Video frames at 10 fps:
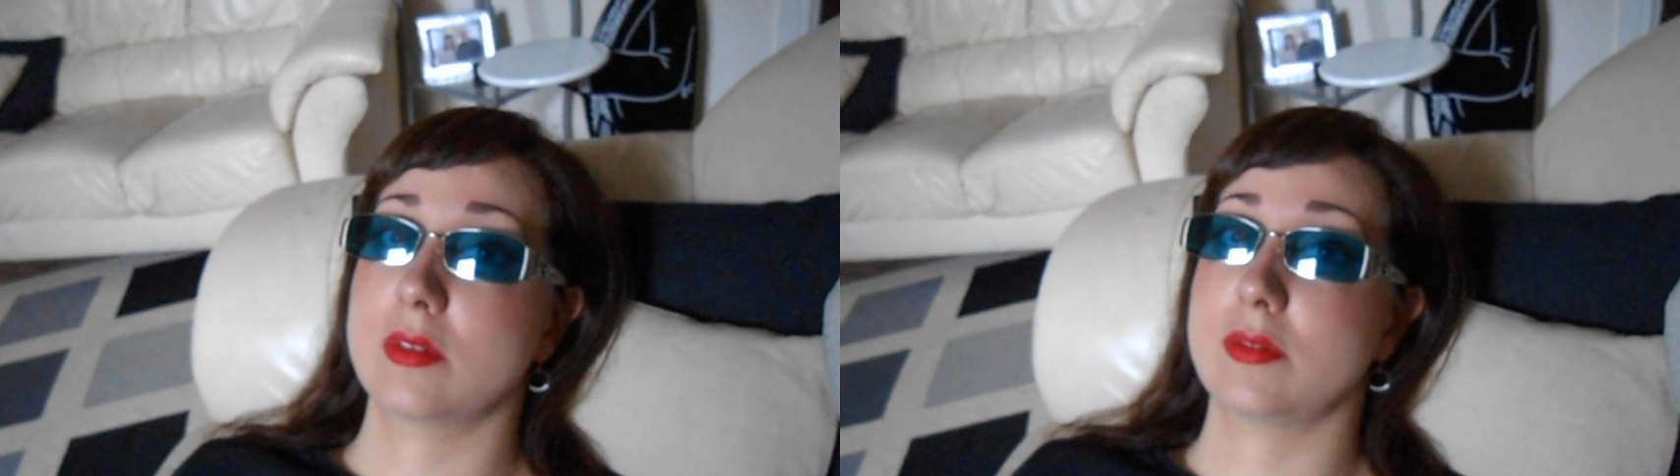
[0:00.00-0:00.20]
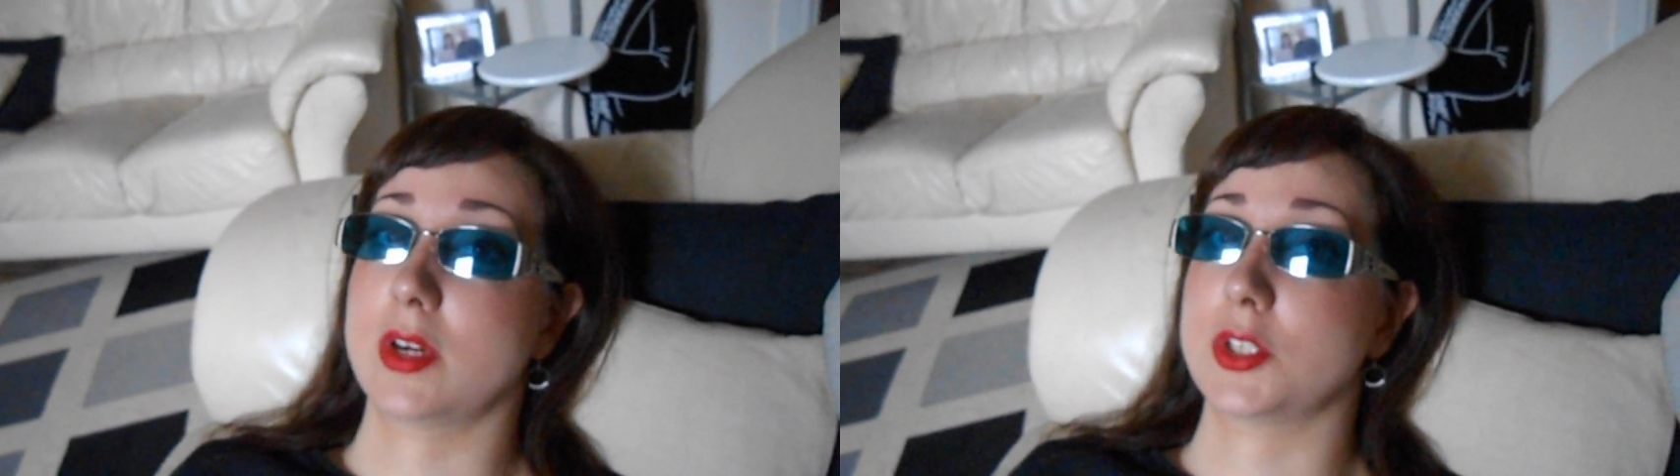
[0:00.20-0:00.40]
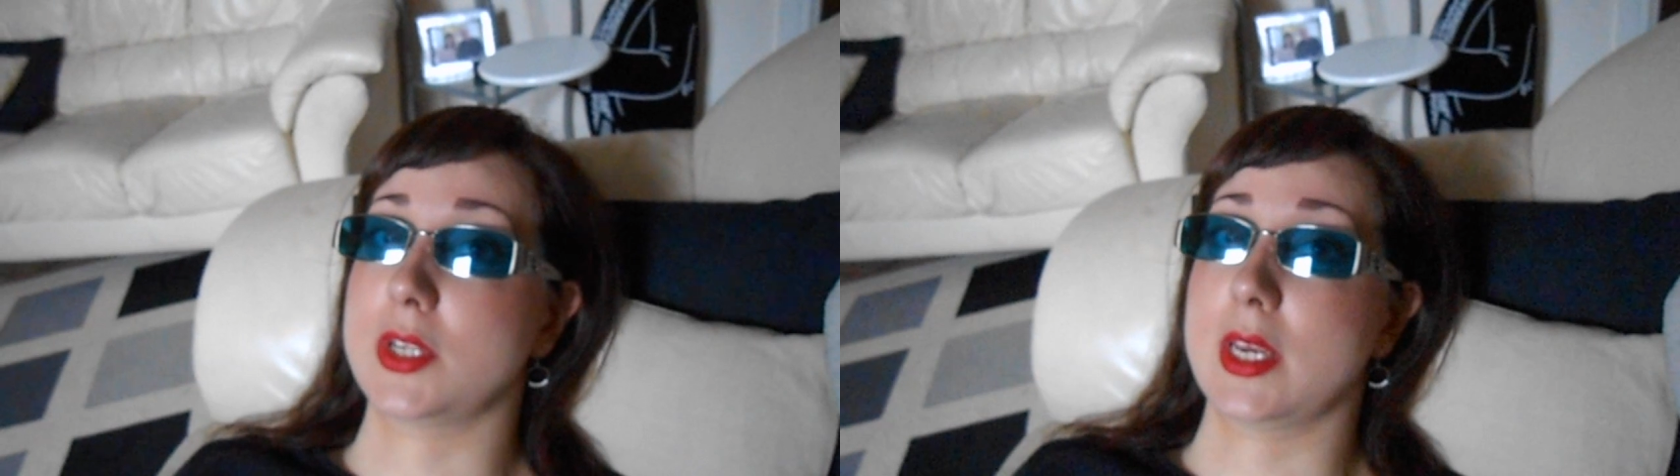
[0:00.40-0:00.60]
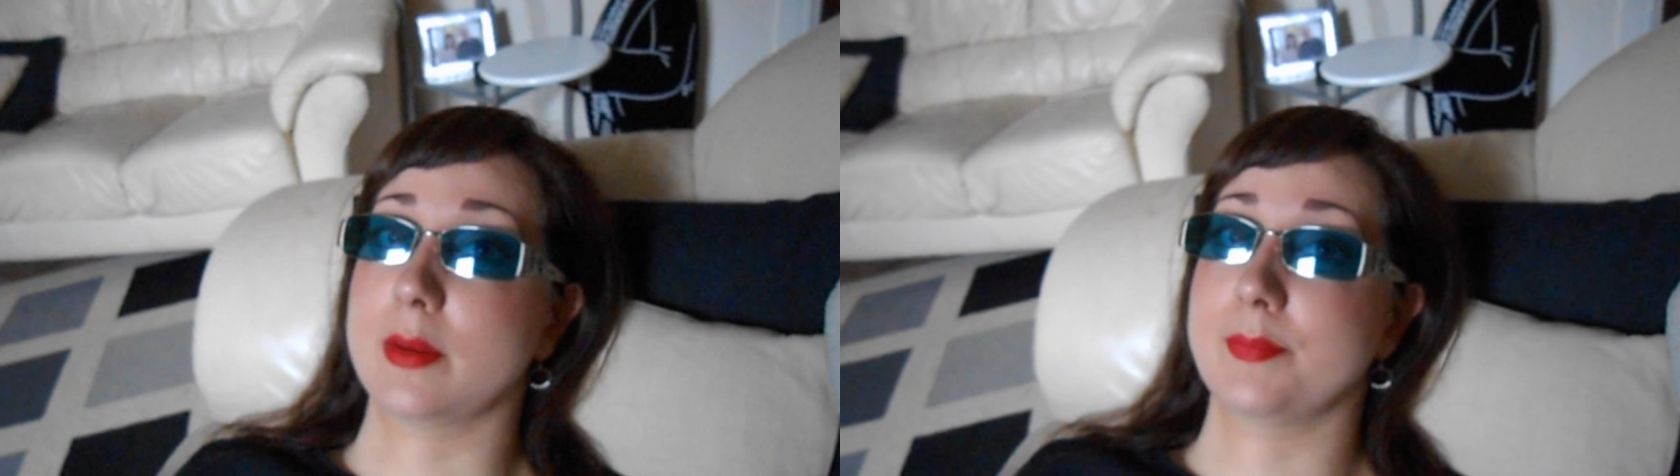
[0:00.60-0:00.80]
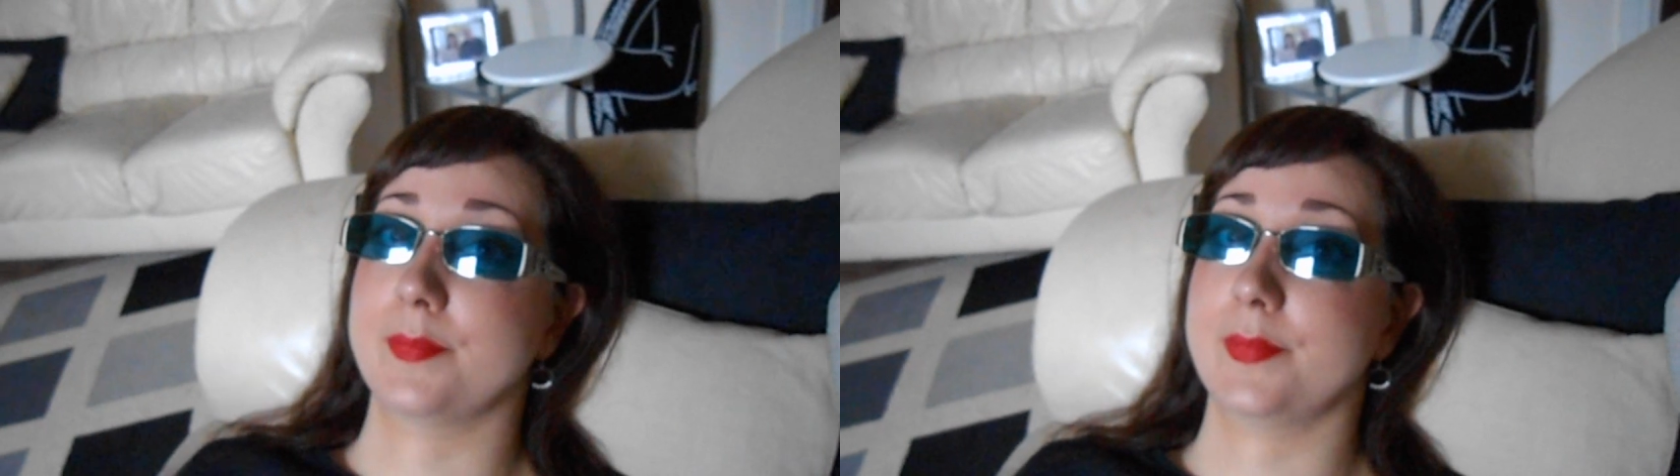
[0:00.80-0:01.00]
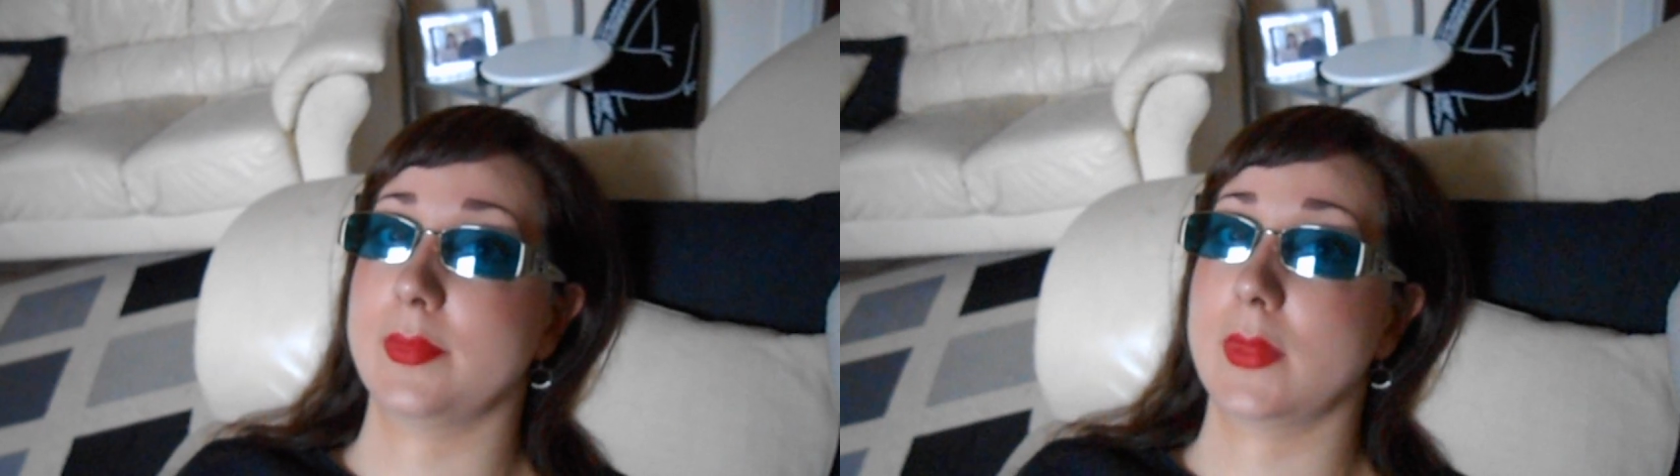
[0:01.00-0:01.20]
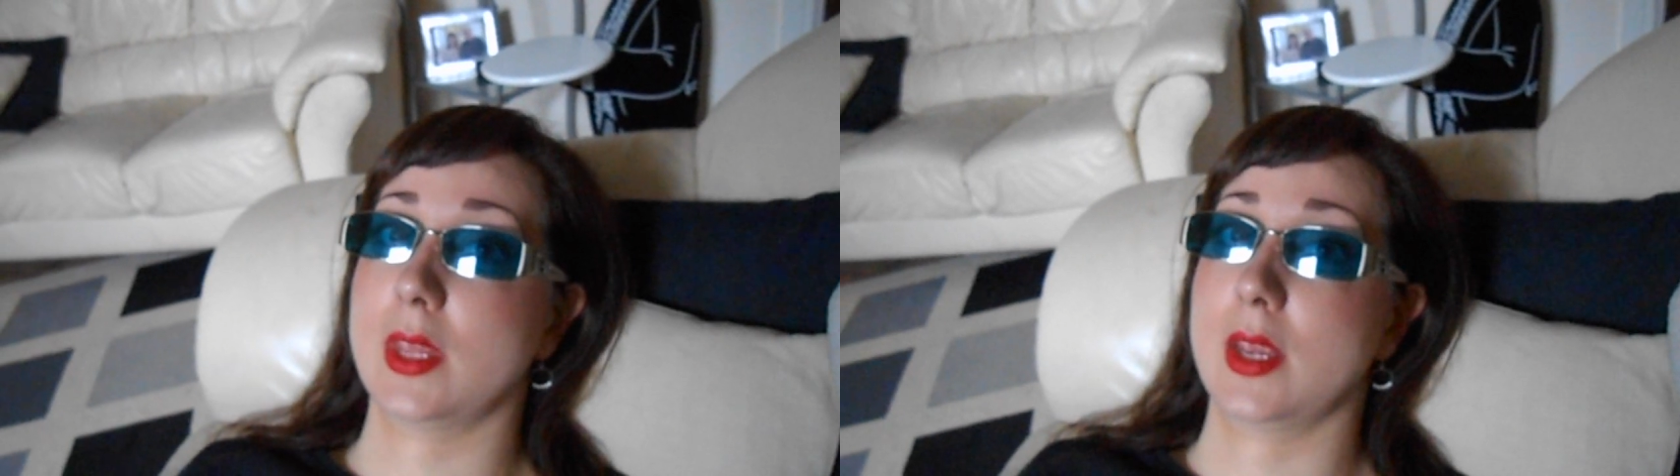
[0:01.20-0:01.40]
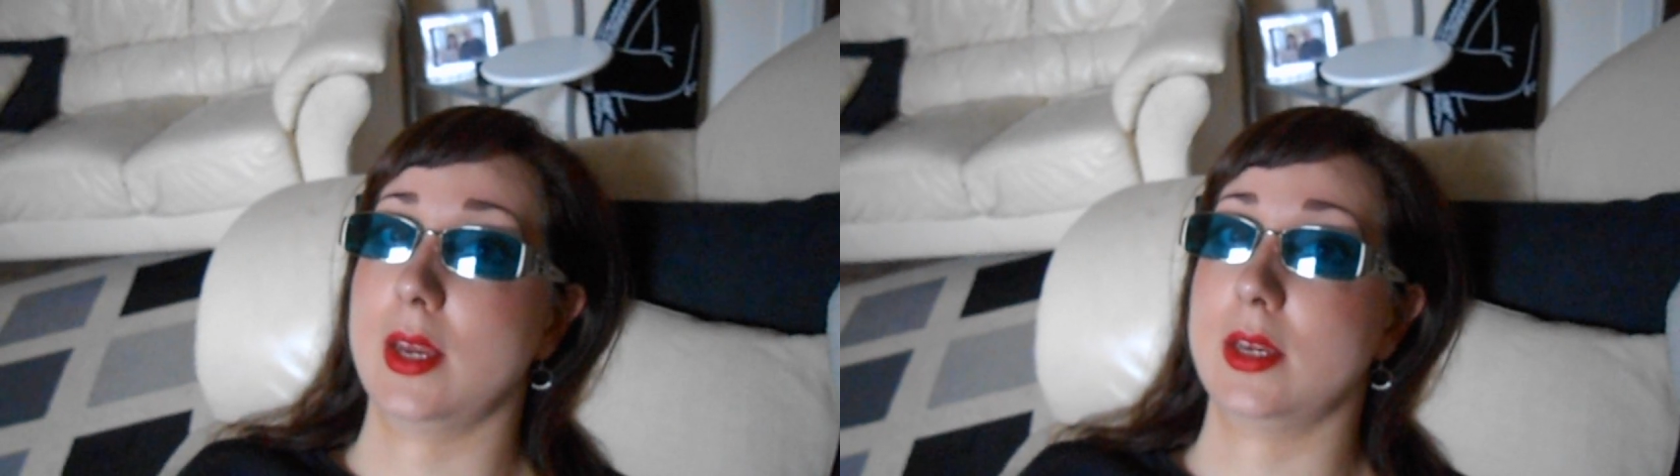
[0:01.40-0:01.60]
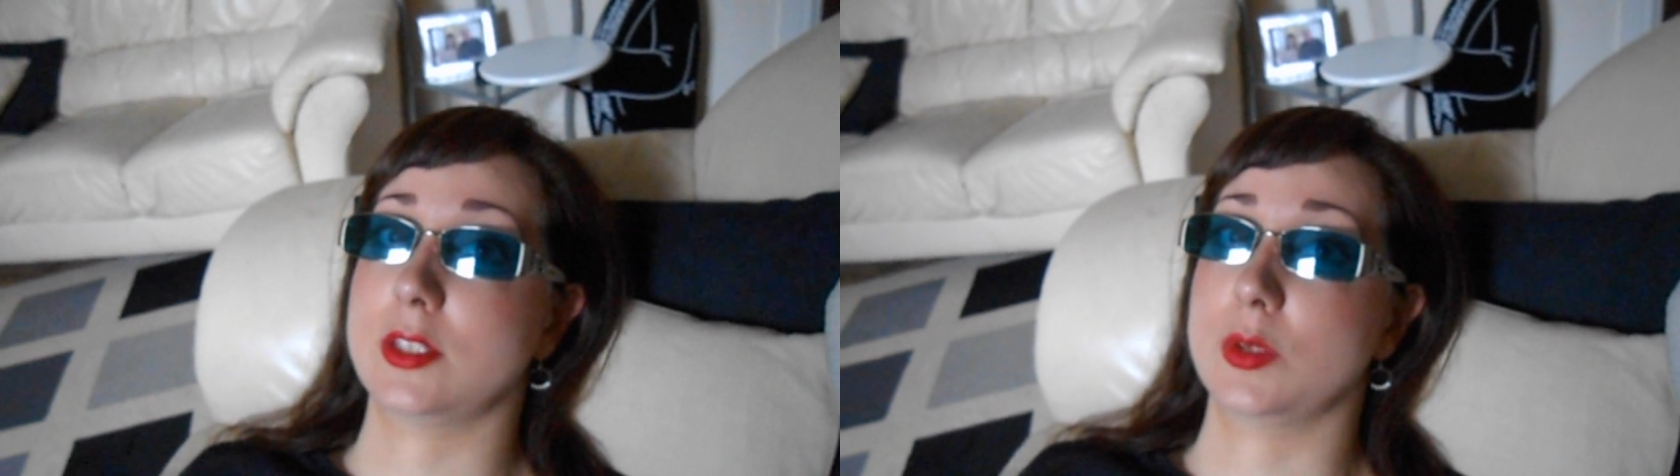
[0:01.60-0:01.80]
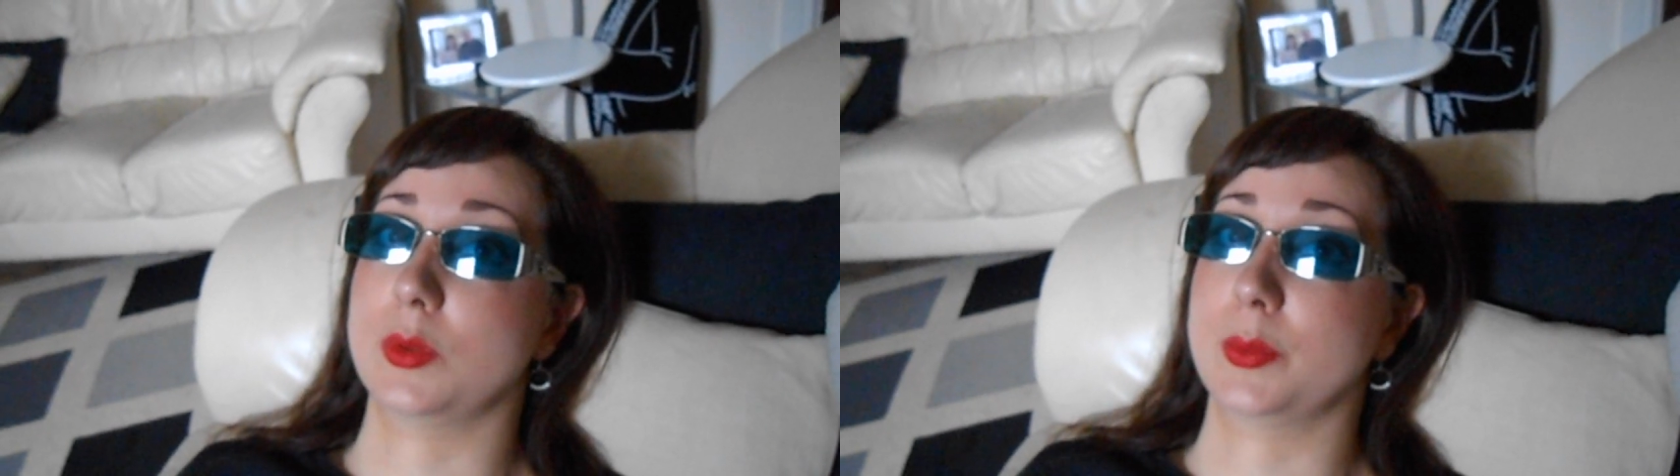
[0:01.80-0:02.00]
functioning
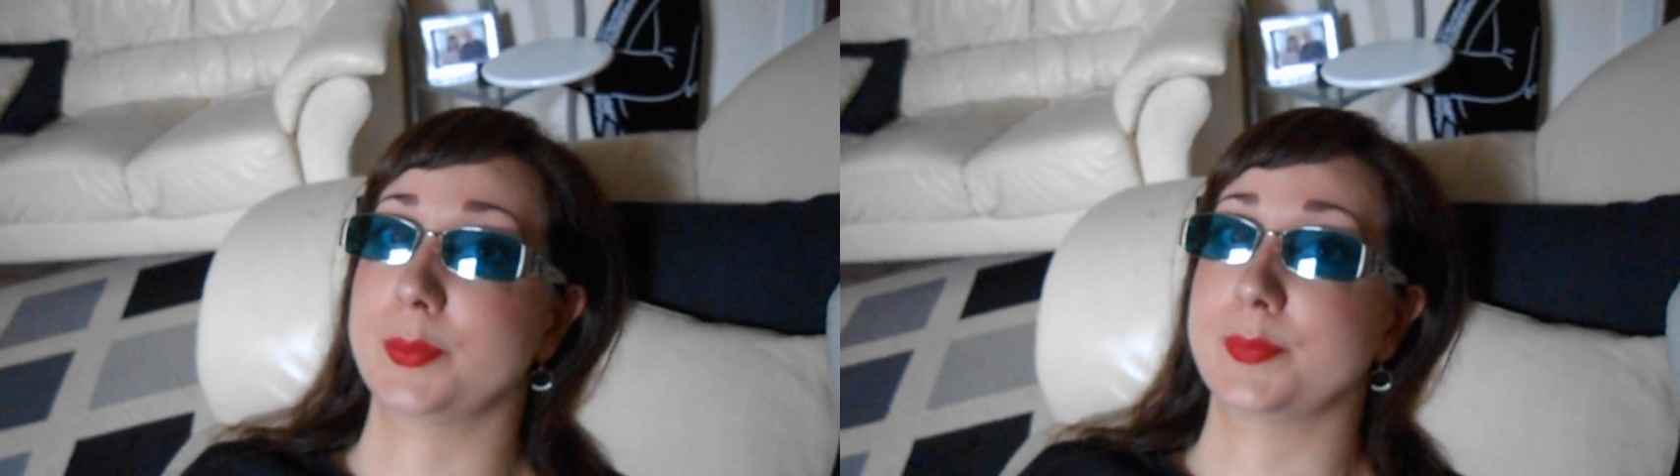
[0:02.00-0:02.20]
at all.